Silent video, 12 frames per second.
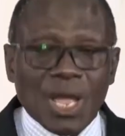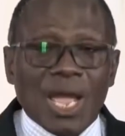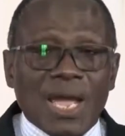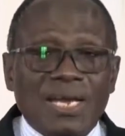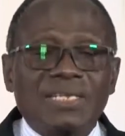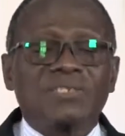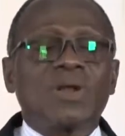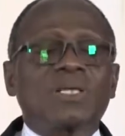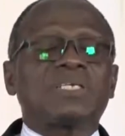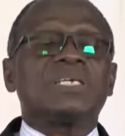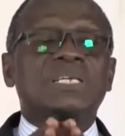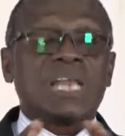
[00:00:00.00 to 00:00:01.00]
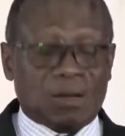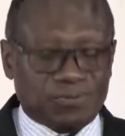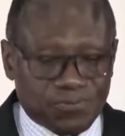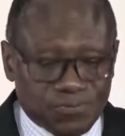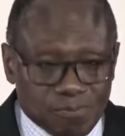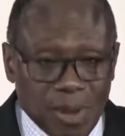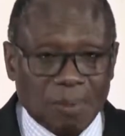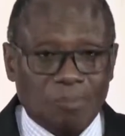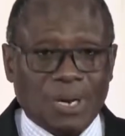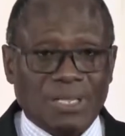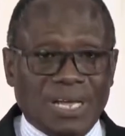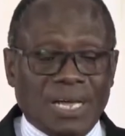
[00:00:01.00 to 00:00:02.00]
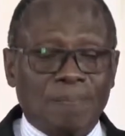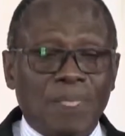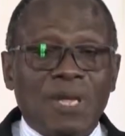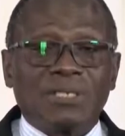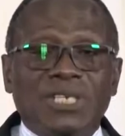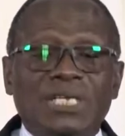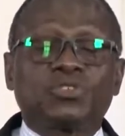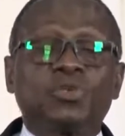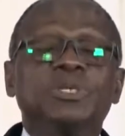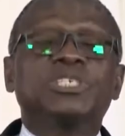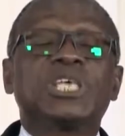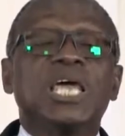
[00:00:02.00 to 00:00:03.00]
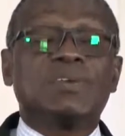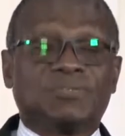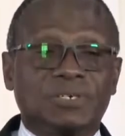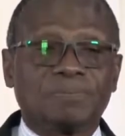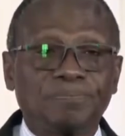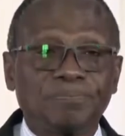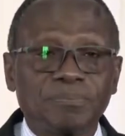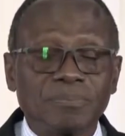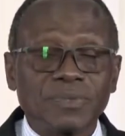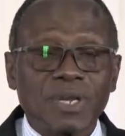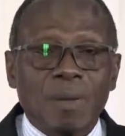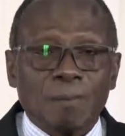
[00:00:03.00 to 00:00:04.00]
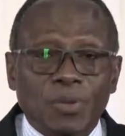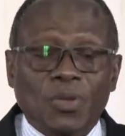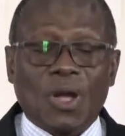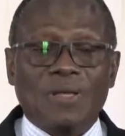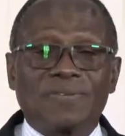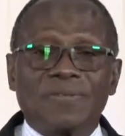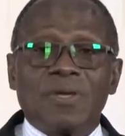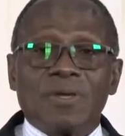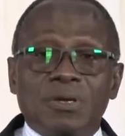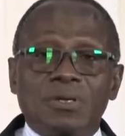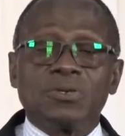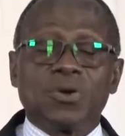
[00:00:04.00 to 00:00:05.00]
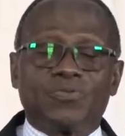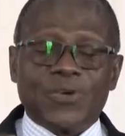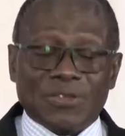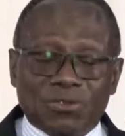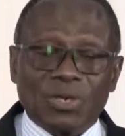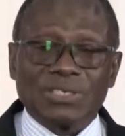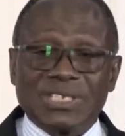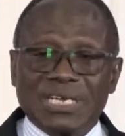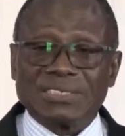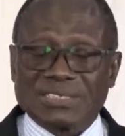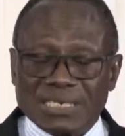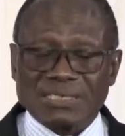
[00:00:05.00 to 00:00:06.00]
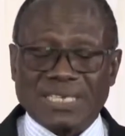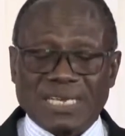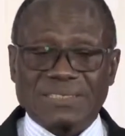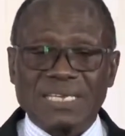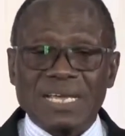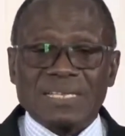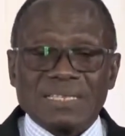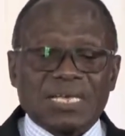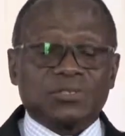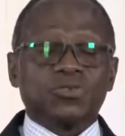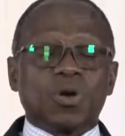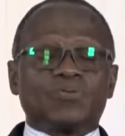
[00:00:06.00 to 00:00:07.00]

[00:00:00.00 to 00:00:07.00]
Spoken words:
It is not enough, my brother, just to be saved. Because, you know, 1 Corinthians tells us, there's no